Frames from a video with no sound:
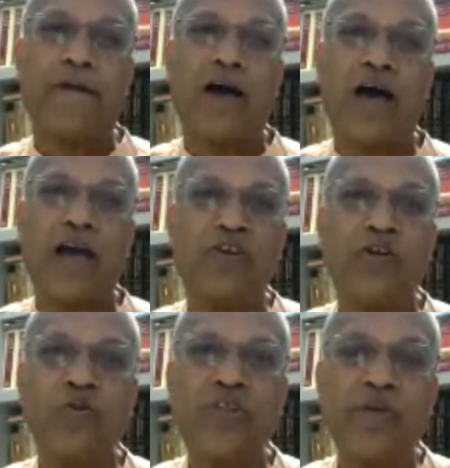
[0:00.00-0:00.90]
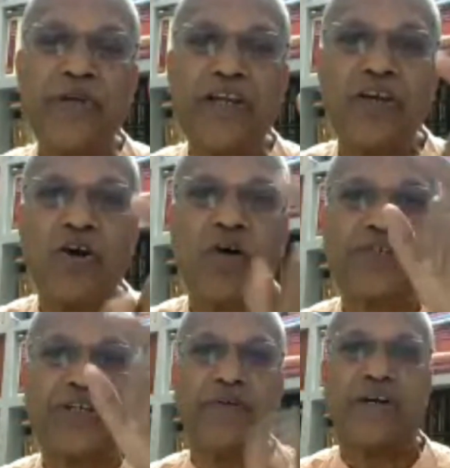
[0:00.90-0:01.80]
I knew the meaning of
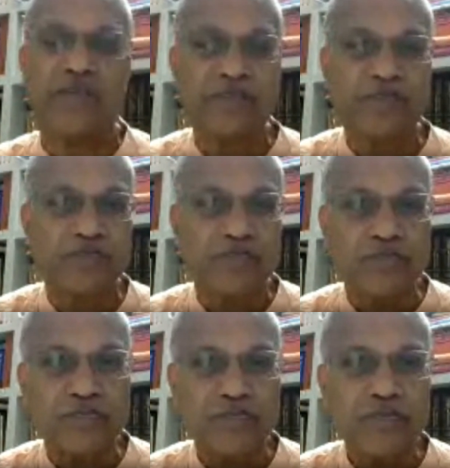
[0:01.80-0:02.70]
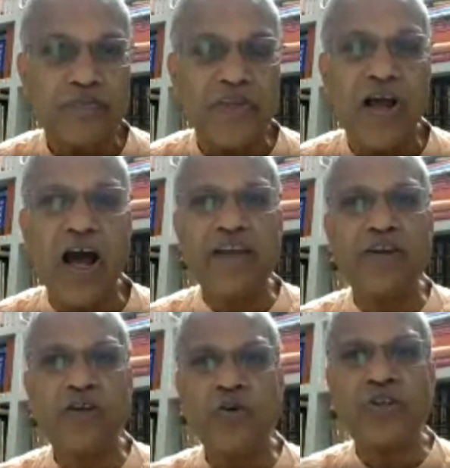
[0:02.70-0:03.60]
Shiva. I
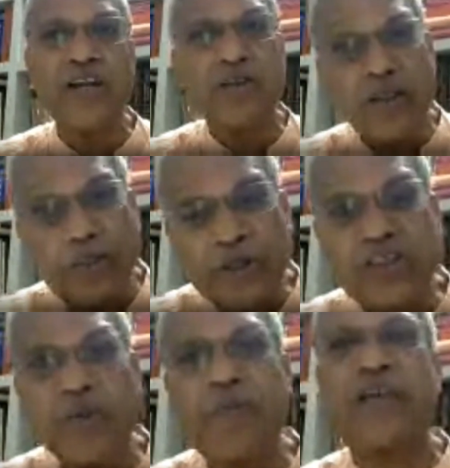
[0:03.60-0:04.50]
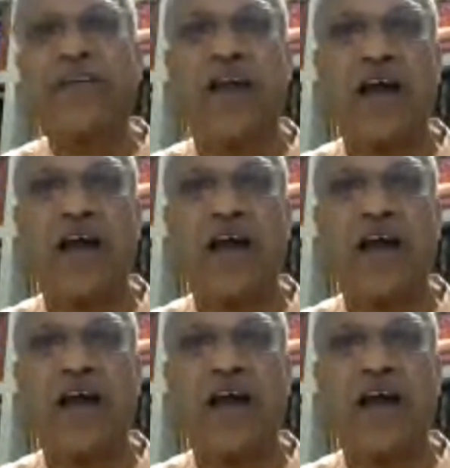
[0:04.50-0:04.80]
knew that the Pratibhigya